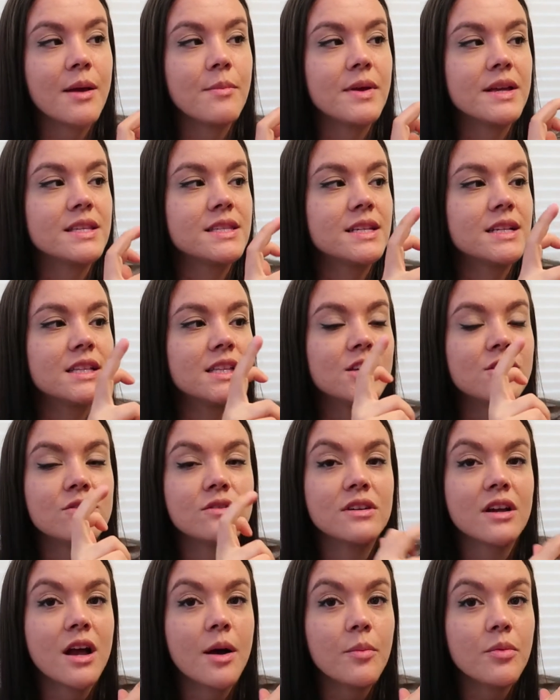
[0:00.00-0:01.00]
I basically
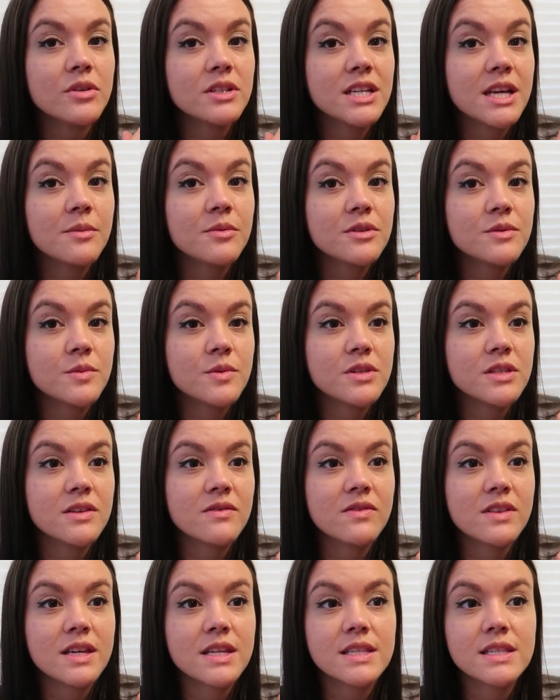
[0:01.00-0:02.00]
use a couple of tablespoons
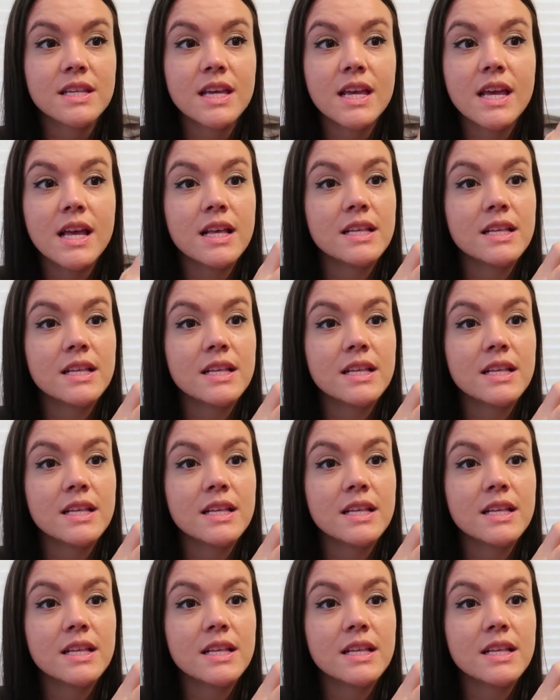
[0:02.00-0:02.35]
of this,